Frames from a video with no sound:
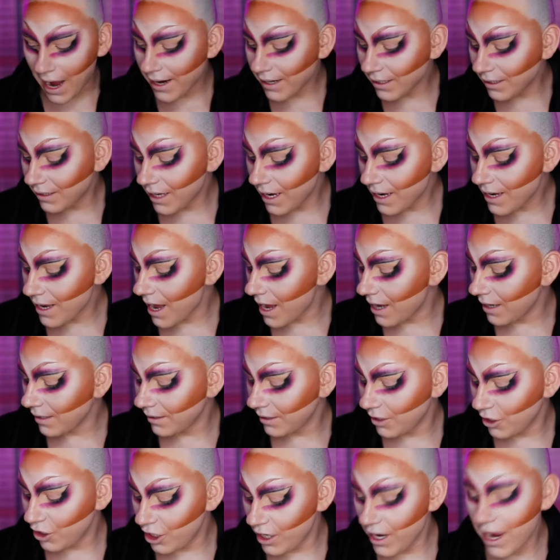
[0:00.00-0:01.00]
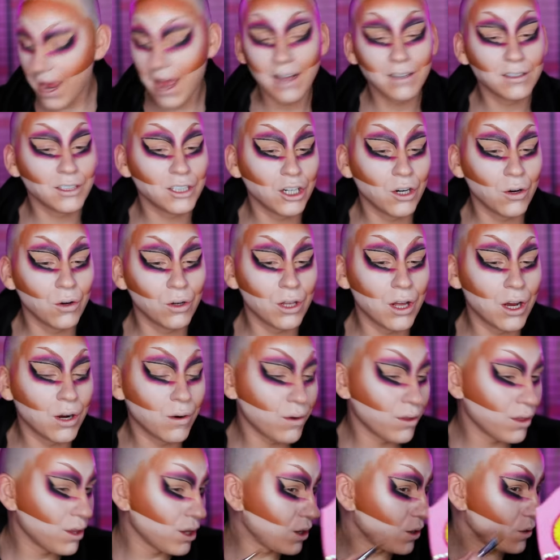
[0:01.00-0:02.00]
I say yes and she has to go
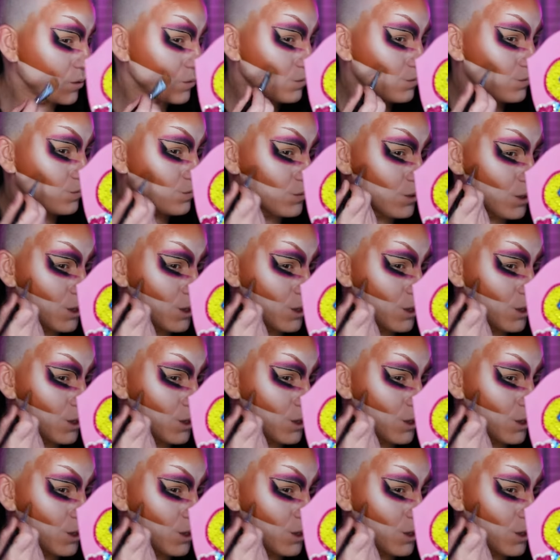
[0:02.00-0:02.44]
along with it.